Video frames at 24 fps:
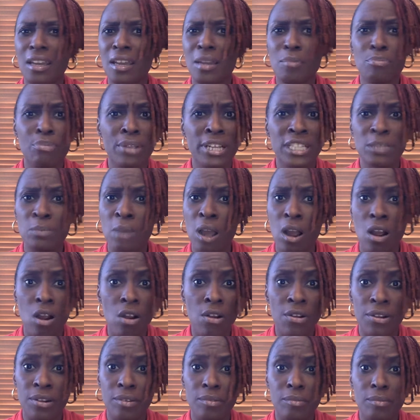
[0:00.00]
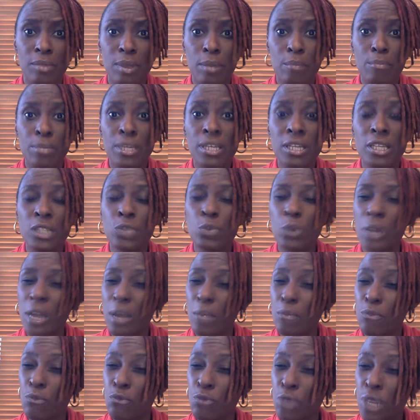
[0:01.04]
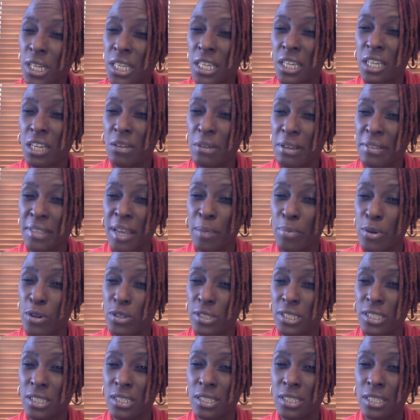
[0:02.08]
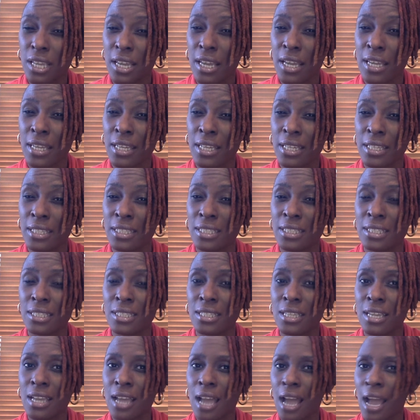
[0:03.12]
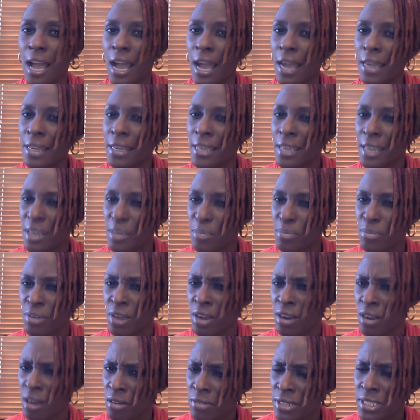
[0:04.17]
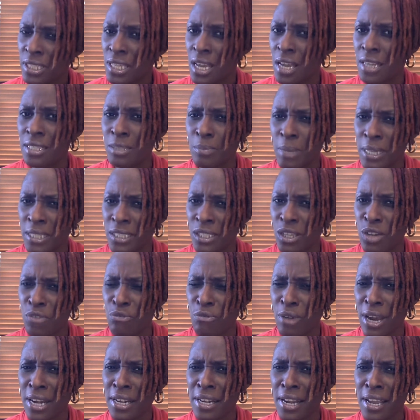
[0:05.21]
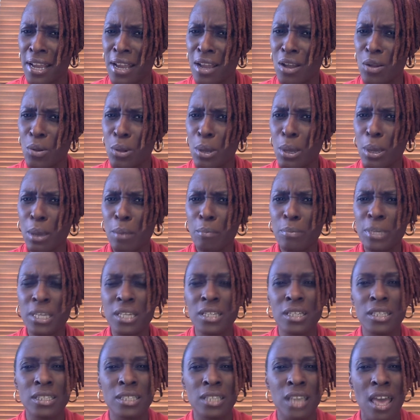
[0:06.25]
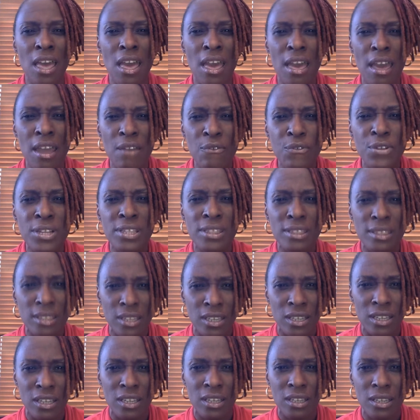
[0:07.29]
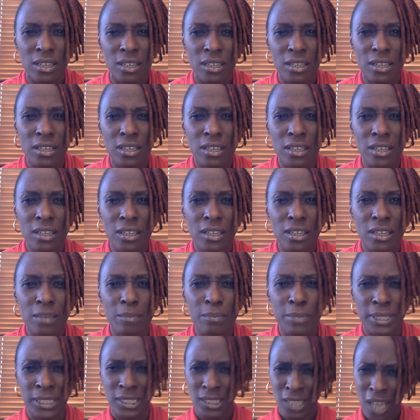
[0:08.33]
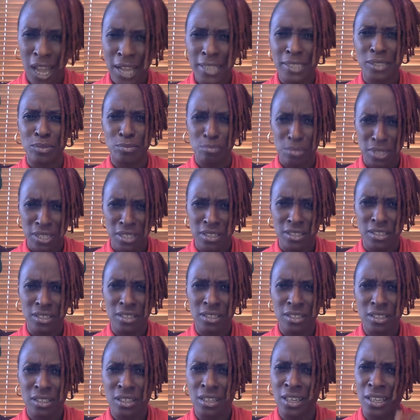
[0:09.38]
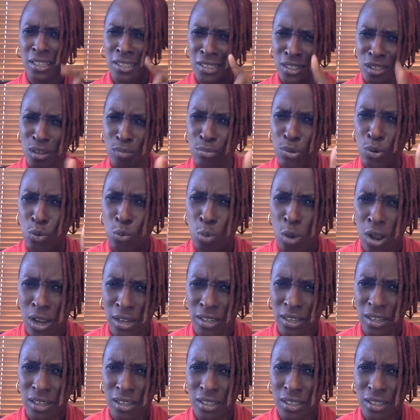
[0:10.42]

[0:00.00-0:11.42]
it breaks my heart, because what I'm really hearing that person say is, I can't prioritize myself right now because everything besides me is number one.